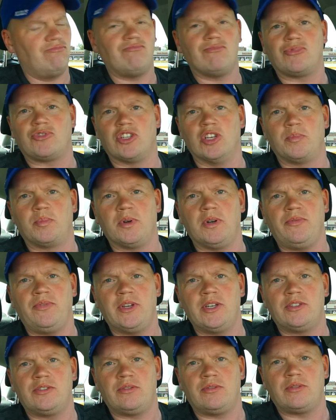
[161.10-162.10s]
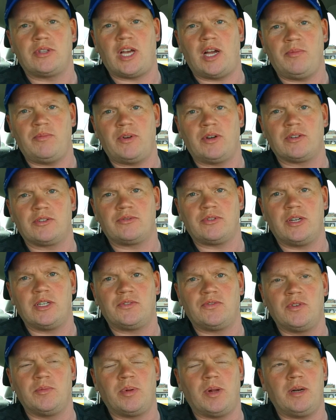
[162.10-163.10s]
superficial, thought broken
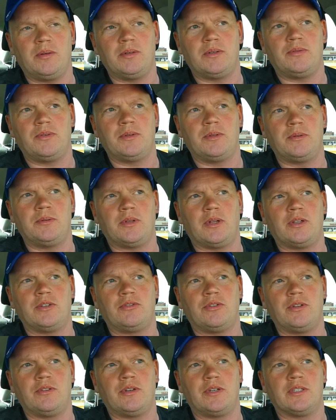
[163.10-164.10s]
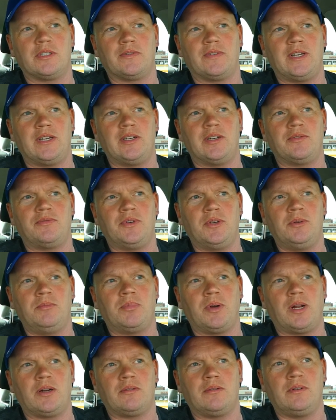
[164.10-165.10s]
strange food property, futures only truth, earnings, of your food
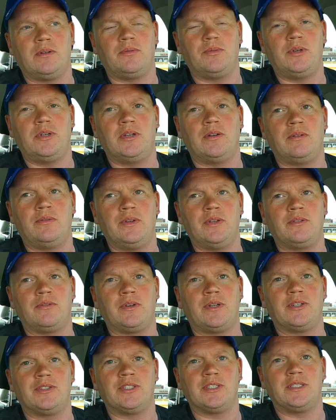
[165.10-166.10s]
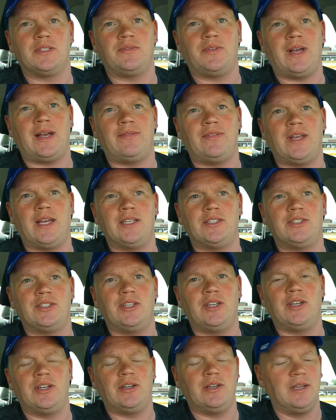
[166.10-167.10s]
property. We do a review 365 days a
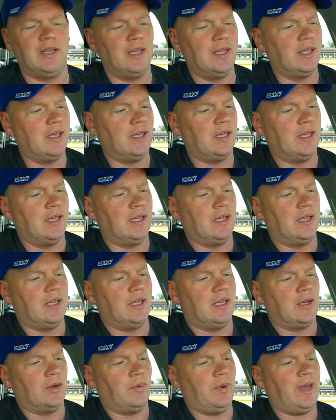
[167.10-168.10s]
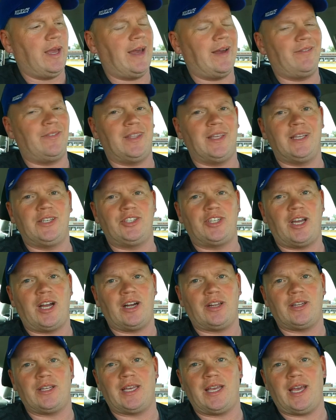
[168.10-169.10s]
year. We have the
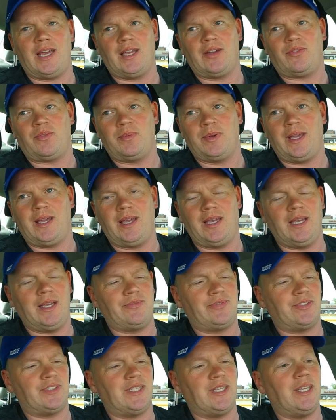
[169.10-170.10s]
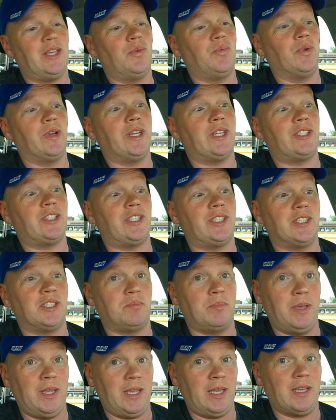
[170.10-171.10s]
chocolate cake from KFC, which has
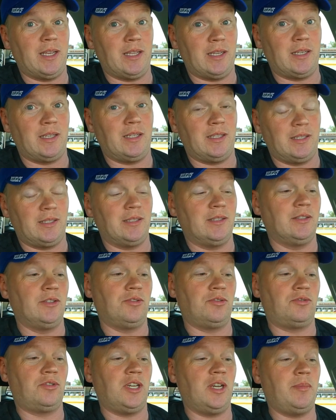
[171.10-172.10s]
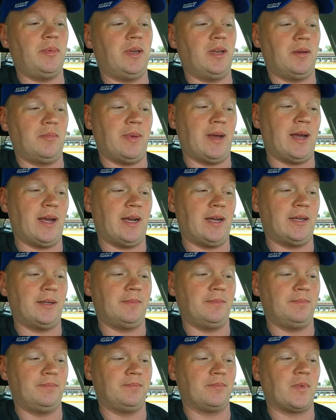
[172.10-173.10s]
been distributed by
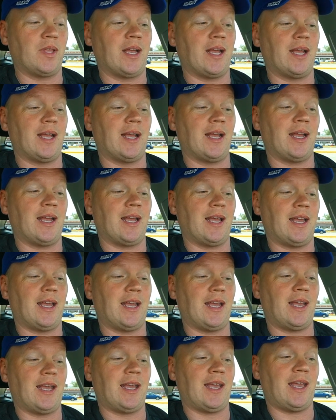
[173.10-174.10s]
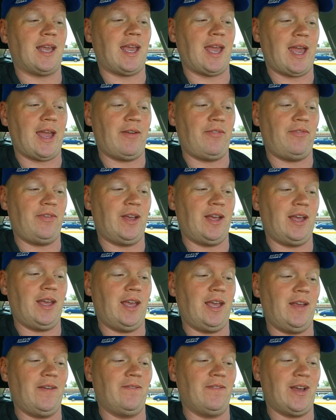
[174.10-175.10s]

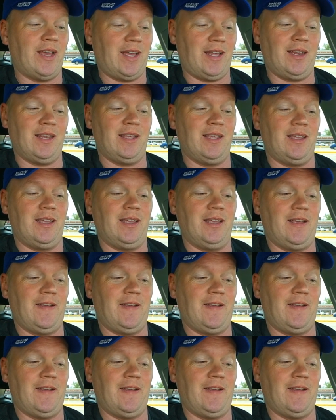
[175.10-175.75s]
Cafe Valley.